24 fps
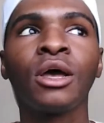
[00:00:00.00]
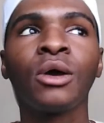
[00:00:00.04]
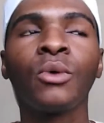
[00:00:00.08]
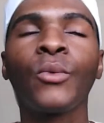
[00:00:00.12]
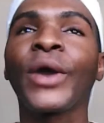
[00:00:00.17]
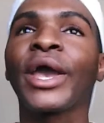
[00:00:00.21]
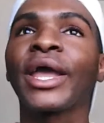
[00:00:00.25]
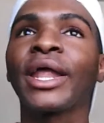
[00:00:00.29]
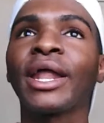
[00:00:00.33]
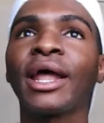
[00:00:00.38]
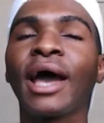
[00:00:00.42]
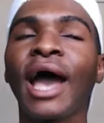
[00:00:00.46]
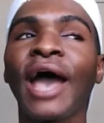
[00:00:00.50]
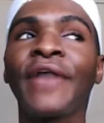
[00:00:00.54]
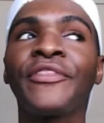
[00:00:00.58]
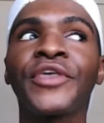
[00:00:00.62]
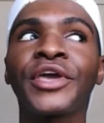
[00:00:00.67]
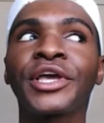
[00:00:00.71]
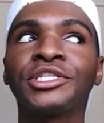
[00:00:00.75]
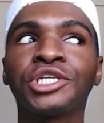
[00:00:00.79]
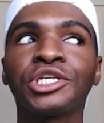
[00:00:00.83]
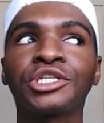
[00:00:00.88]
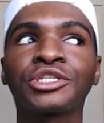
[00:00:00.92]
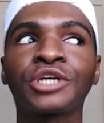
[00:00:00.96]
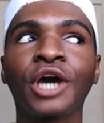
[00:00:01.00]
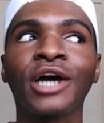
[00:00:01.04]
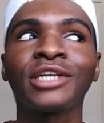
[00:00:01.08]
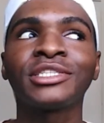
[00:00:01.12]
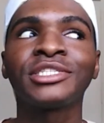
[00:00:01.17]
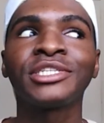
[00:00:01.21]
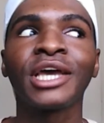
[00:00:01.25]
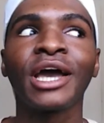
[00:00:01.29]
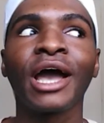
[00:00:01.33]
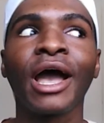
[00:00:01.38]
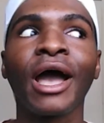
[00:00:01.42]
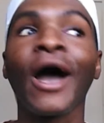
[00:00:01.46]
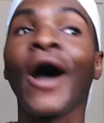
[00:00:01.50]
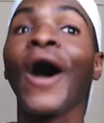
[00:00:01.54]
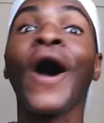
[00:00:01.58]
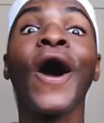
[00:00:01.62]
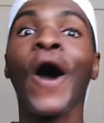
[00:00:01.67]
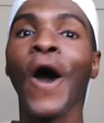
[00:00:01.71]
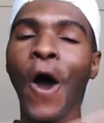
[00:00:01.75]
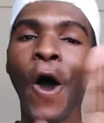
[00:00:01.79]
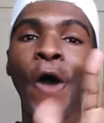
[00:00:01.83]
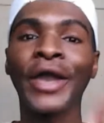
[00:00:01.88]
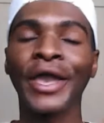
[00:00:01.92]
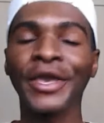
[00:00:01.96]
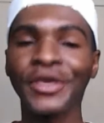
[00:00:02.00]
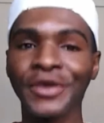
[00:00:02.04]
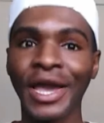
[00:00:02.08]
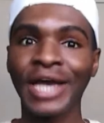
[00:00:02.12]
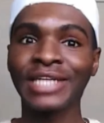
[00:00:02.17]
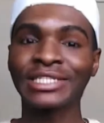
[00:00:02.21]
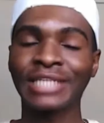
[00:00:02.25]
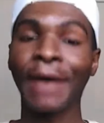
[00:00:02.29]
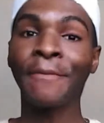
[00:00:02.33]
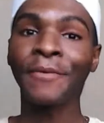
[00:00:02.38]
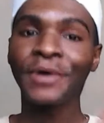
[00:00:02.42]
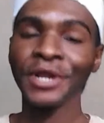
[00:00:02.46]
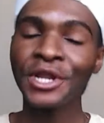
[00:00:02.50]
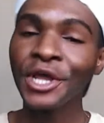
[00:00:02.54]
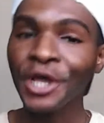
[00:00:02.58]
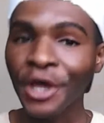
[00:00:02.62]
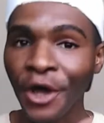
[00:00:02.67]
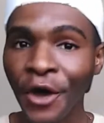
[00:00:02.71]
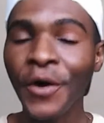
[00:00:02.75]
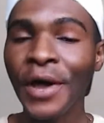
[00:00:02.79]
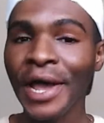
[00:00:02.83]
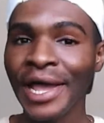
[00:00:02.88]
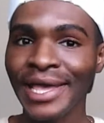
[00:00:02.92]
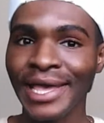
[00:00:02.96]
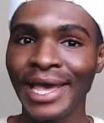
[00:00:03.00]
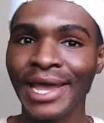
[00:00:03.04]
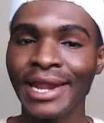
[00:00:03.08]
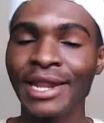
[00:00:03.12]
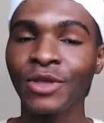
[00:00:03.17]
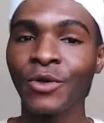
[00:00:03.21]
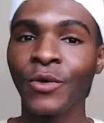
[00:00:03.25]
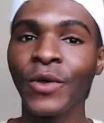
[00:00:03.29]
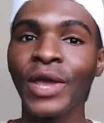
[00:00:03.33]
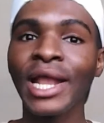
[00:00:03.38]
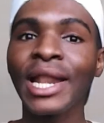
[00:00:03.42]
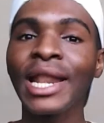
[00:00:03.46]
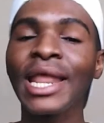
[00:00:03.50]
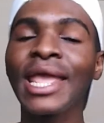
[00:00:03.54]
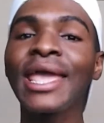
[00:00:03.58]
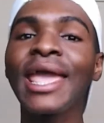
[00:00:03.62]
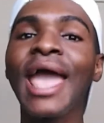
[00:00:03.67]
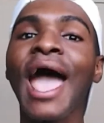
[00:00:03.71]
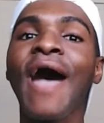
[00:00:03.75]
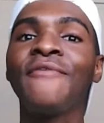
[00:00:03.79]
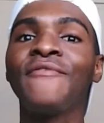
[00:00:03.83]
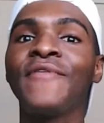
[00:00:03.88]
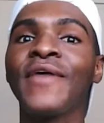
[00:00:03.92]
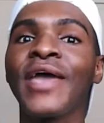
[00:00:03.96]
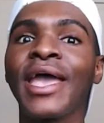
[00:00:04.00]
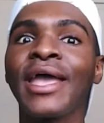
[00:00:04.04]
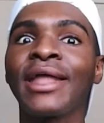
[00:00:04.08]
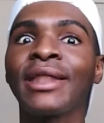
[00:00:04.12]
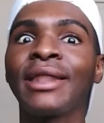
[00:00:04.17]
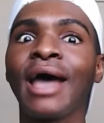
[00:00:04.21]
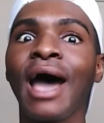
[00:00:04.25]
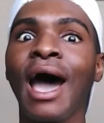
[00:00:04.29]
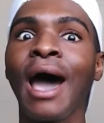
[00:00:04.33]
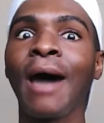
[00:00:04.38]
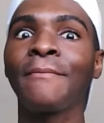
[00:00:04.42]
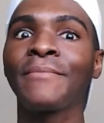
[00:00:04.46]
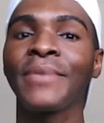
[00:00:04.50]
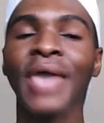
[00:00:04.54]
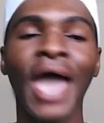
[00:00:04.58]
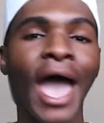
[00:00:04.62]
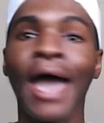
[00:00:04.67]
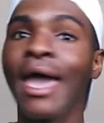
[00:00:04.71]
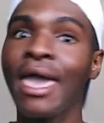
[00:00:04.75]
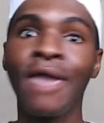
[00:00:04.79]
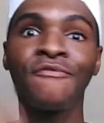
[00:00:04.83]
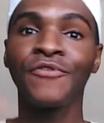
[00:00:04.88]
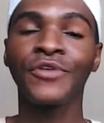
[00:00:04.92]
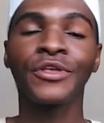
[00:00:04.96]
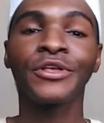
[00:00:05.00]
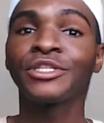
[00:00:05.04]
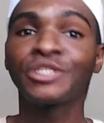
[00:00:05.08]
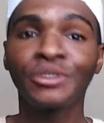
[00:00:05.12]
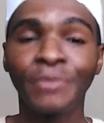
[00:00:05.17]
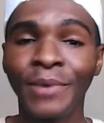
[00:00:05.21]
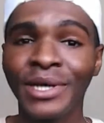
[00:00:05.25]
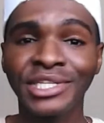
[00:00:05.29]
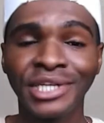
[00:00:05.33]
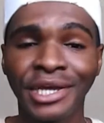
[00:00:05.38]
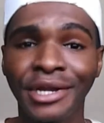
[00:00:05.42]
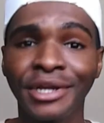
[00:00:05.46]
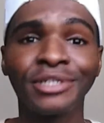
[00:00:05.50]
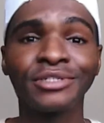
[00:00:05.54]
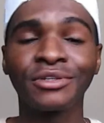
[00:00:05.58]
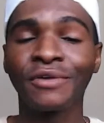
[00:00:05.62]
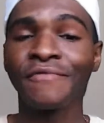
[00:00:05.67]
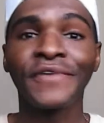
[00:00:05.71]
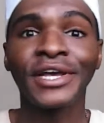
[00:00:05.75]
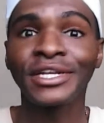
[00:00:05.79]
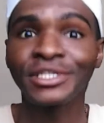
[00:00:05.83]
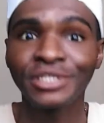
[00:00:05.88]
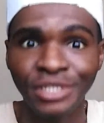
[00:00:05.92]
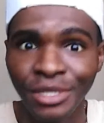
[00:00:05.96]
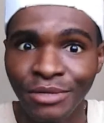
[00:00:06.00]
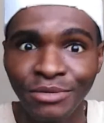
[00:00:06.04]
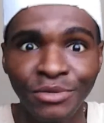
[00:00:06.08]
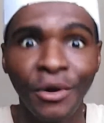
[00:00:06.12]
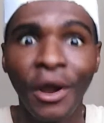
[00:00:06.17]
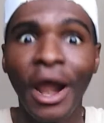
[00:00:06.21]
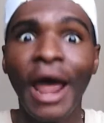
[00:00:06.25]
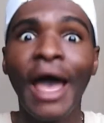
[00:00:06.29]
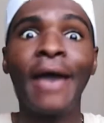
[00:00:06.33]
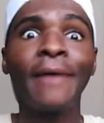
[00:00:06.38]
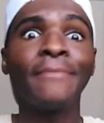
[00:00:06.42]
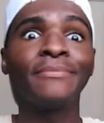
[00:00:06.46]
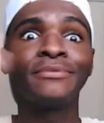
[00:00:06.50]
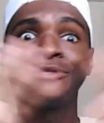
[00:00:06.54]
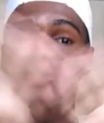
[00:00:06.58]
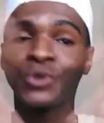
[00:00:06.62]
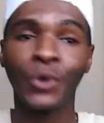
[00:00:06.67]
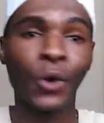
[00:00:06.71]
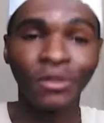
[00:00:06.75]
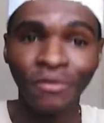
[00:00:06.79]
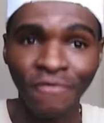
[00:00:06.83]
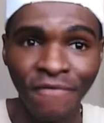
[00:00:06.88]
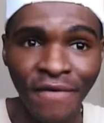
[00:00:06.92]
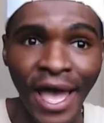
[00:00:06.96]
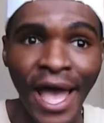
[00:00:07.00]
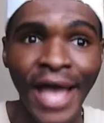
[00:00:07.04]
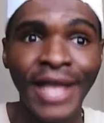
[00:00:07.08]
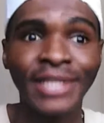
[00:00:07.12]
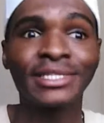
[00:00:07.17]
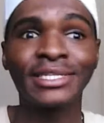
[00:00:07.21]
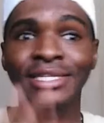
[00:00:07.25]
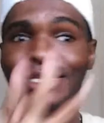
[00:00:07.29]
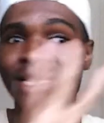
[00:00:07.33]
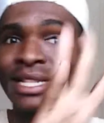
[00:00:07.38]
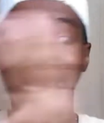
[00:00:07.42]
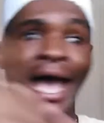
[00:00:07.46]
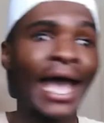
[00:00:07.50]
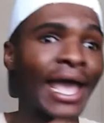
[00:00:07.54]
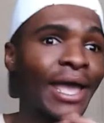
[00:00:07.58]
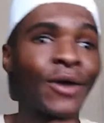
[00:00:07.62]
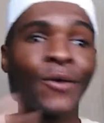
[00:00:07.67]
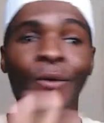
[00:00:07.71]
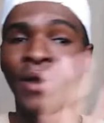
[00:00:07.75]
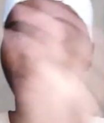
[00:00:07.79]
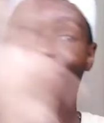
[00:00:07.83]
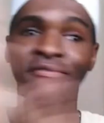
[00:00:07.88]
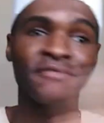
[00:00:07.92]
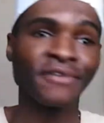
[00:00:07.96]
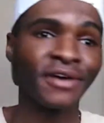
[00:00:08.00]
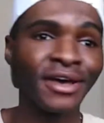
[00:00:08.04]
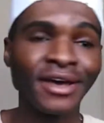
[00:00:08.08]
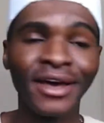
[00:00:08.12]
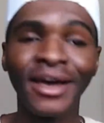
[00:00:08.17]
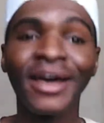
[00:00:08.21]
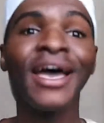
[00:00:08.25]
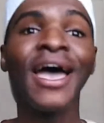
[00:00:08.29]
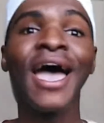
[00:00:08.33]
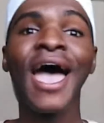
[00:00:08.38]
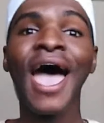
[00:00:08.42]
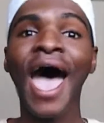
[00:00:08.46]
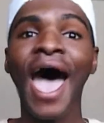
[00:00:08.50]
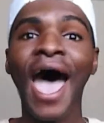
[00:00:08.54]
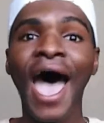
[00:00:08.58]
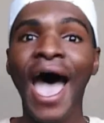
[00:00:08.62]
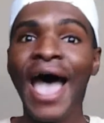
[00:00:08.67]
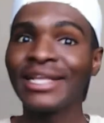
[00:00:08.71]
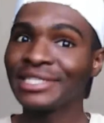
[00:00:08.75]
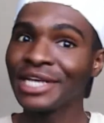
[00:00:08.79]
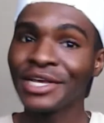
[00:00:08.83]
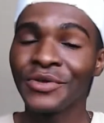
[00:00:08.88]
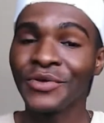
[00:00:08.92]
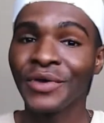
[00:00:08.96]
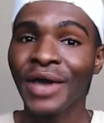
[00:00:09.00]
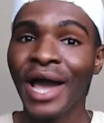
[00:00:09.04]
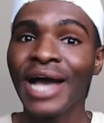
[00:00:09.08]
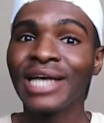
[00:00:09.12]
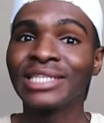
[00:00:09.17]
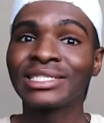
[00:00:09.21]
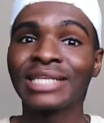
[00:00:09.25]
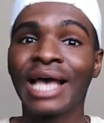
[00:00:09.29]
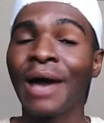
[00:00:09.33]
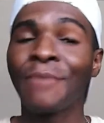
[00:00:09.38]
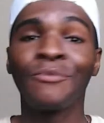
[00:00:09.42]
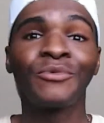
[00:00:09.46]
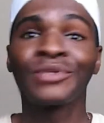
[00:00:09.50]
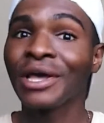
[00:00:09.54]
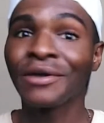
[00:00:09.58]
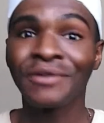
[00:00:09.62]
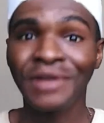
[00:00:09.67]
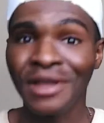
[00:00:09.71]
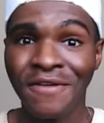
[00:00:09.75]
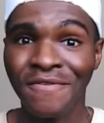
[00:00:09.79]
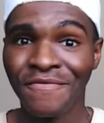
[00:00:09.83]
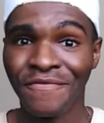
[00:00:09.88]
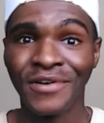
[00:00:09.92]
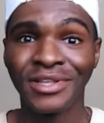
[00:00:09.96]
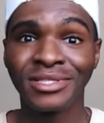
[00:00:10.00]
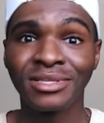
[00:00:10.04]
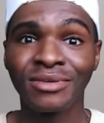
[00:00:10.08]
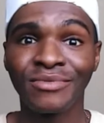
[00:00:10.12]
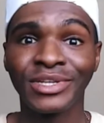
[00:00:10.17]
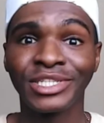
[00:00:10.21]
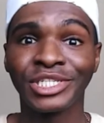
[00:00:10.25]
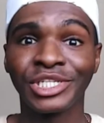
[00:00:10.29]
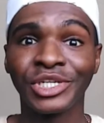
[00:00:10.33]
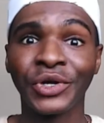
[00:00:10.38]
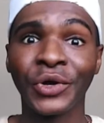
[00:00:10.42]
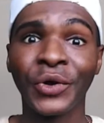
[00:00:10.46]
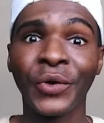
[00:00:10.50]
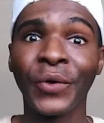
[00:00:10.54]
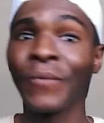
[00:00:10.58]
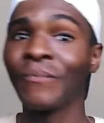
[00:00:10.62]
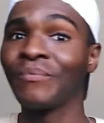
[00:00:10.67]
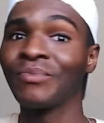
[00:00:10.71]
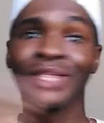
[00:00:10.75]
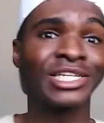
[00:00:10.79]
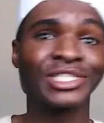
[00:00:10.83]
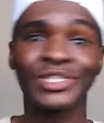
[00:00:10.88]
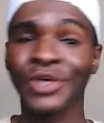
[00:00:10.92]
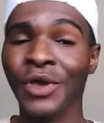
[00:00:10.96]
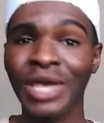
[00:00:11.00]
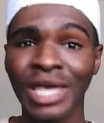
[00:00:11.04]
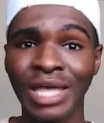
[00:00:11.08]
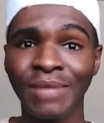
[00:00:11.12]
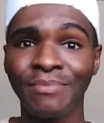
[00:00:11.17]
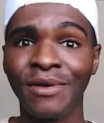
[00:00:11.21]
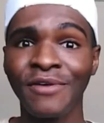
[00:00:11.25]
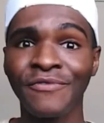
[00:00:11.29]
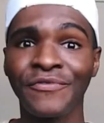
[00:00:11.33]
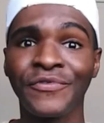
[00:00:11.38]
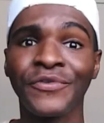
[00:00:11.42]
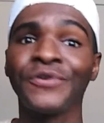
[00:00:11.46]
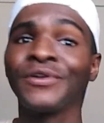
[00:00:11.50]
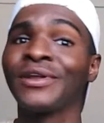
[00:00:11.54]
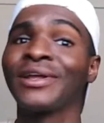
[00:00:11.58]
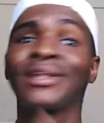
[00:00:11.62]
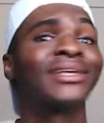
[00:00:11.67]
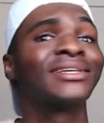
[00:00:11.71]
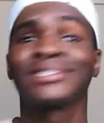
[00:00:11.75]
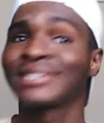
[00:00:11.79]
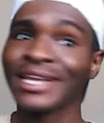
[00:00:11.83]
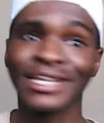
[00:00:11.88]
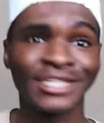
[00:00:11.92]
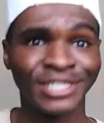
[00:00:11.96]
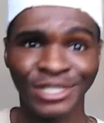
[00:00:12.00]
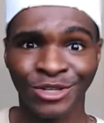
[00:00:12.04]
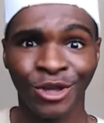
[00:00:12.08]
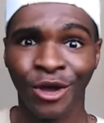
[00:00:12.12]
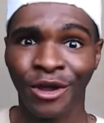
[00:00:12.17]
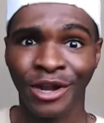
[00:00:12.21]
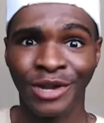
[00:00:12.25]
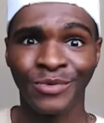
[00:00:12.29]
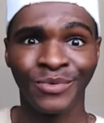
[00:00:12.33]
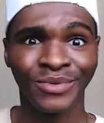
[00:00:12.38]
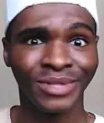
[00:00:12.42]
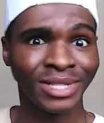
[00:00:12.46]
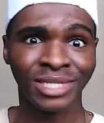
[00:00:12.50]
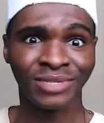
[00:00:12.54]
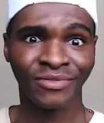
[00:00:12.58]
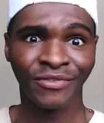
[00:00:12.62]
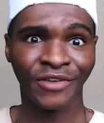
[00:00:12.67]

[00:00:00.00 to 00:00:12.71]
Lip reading: Wait, I think it just got here. Okay, you guys, I'm gonna go and get it quickly. And then, yeah, if you're new to my channel, don't forget to subscribe, do all of that, like, whatever. And yeah, you guys, without any further ado, let's go get my food and let's get started with this